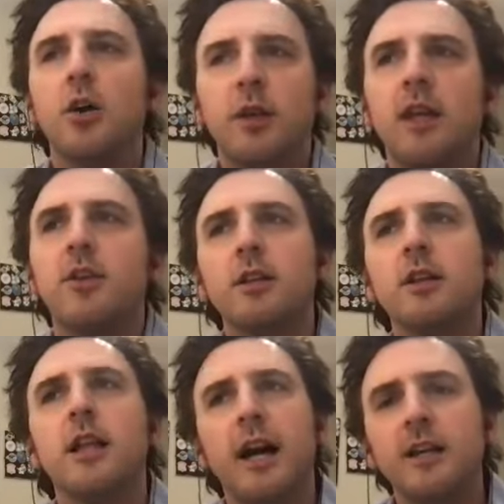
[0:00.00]
okay, they're a
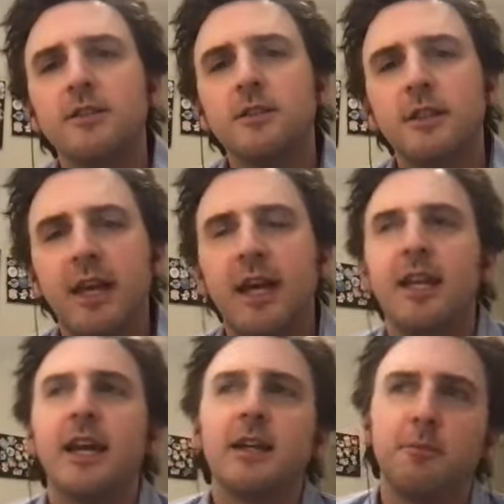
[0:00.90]
little hostile to
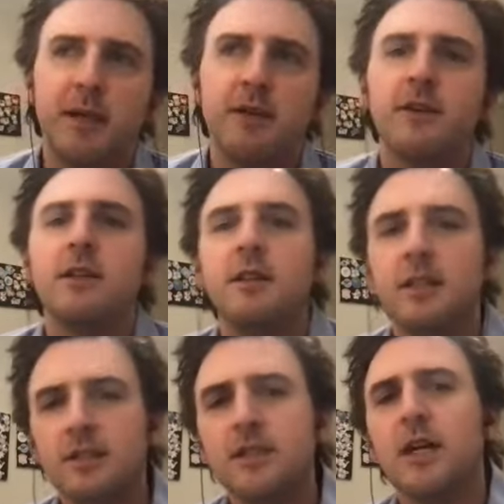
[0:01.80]
that. I can pivot
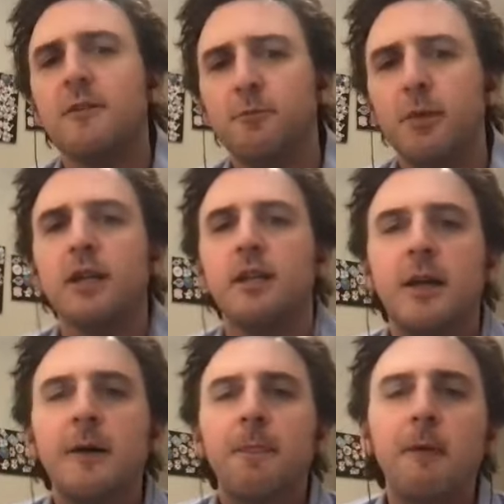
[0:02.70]
and stuff, but
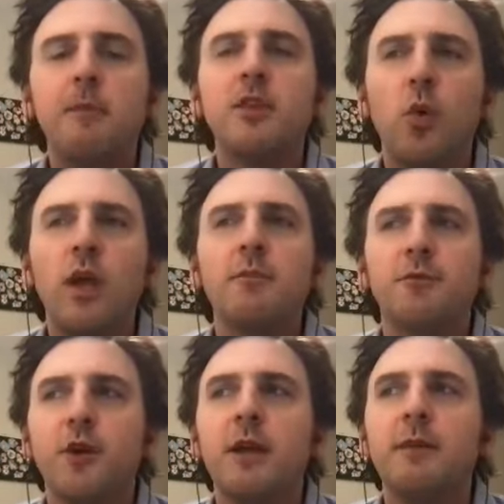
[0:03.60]
I mean, the way I'm
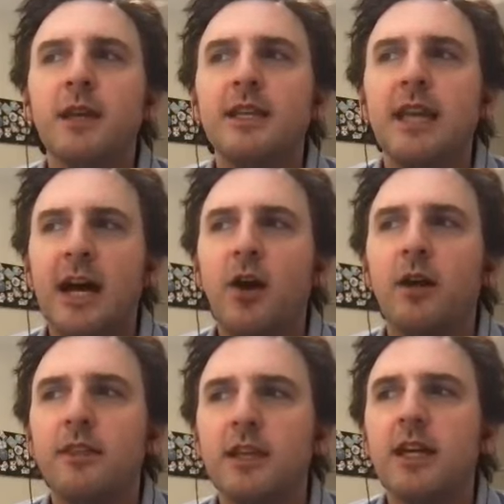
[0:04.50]
framing it now,
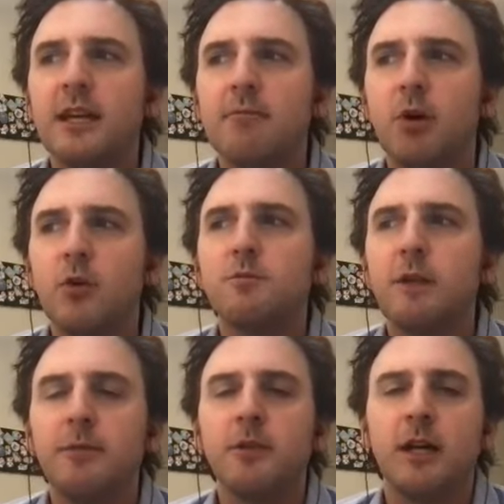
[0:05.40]
I think I get most
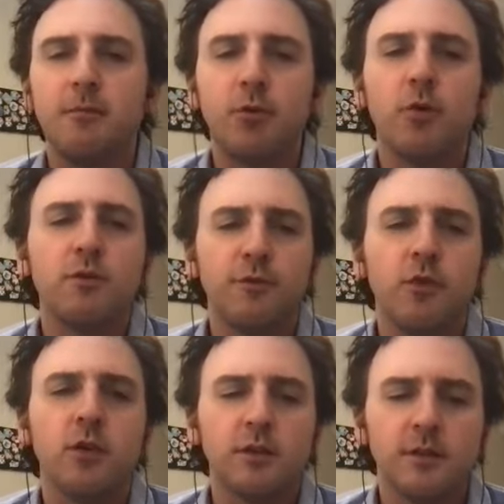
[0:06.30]
people on board
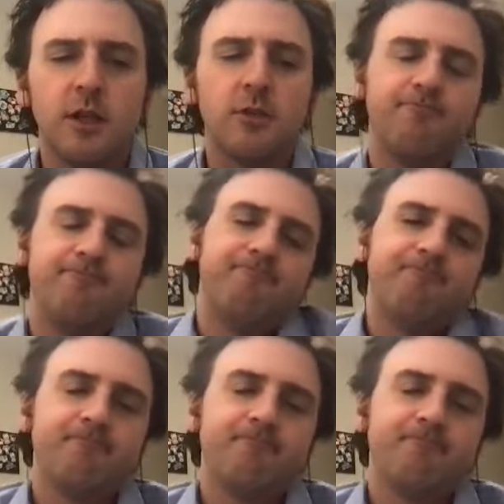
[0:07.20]
for. So